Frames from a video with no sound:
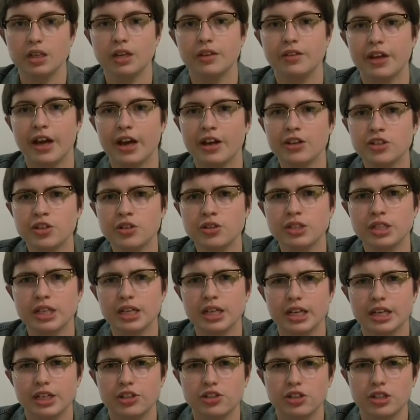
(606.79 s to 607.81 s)
They also
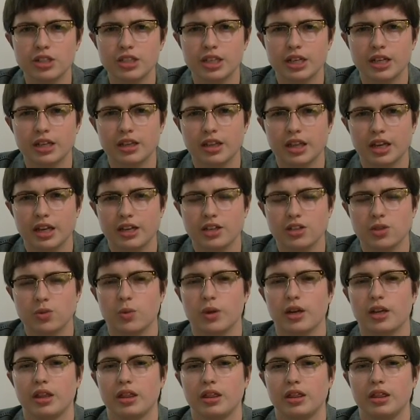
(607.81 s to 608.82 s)
did interesting things
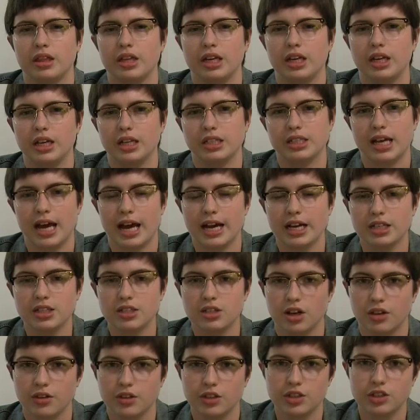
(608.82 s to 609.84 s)
with the
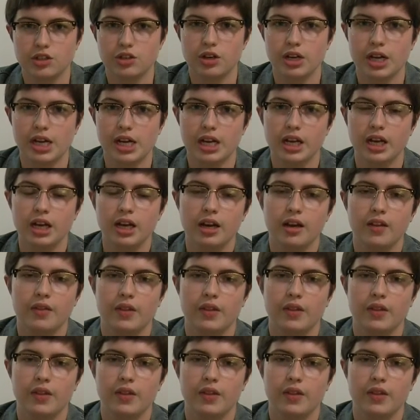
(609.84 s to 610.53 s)
text on the screen.